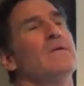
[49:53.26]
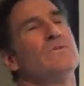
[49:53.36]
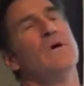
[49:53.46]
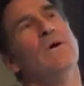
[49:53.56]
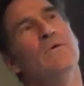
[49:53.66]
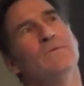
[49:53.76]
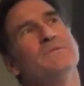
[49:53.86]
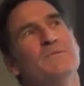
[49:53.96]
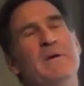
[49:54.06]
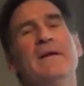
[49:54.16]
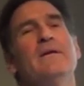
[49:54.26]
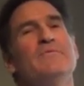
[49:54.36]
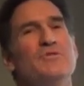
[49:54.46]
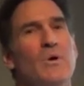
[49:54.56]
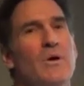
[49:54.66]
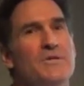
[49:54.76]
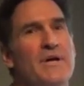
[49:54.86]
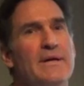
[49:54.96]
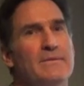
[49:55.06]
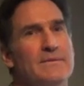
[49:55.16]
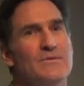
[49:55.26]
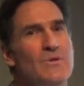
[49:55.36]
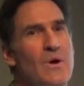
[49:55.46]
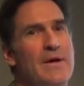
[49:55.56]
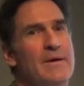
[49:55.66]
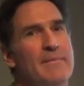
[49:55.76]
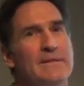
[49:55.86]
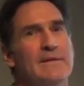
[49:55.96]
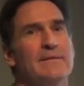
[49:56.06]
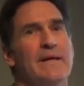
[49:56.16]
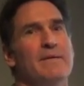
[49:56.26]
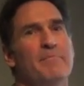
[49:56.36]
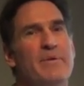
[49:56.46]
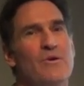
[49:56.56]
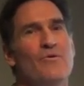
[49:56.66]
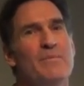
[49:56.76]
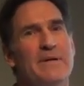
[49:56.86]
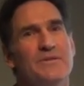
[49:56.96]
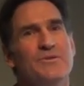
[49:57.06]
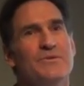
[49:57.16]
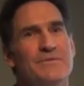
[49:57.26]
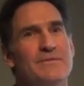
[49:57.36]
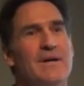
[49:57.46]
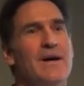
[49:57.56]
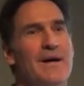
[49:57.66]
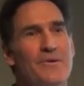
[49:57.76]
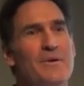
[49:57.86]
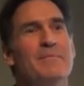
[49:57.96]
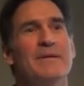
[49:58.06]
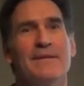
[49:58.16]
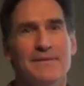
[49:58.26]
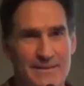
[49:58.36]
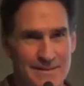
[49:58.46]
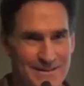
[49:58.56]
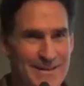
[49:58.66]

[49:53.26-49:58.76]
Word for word: So speaking of George, I saw him. I did like a pilgrimage to honor him. And to,